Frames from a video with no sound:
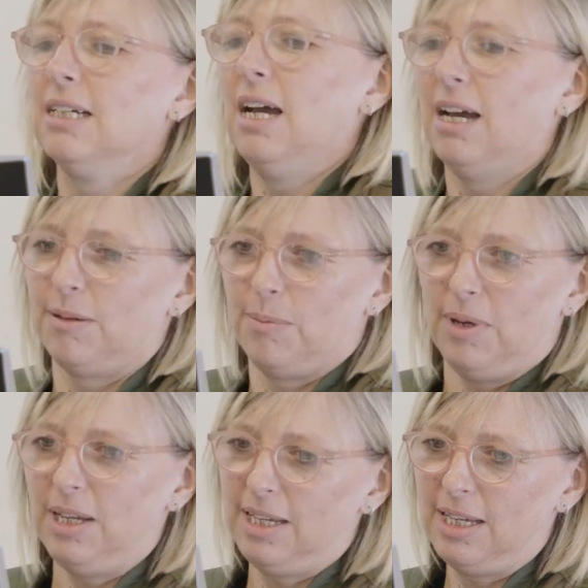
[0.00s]

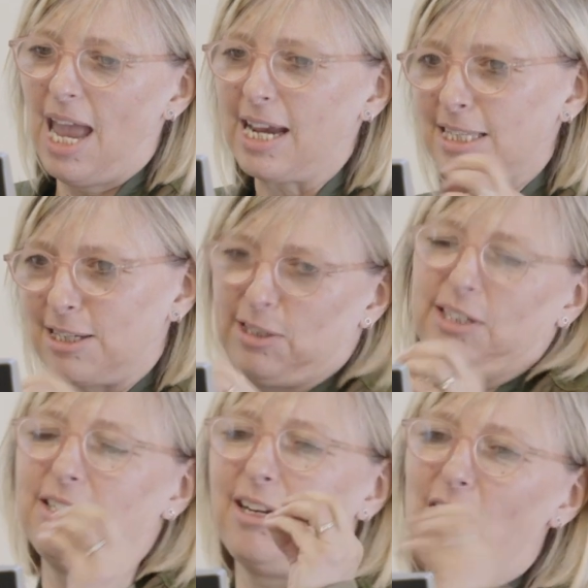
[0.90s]

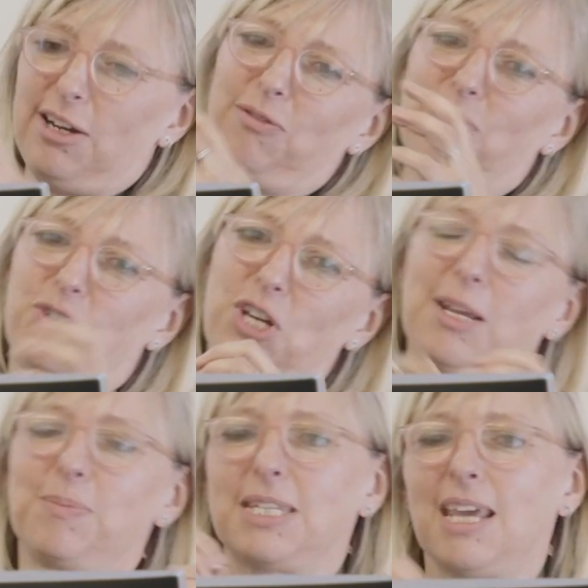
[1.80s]
hexagon kind of
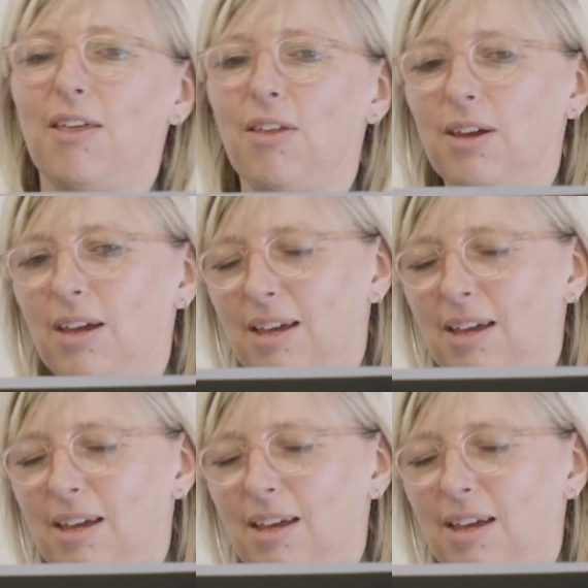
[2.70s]
shapes together,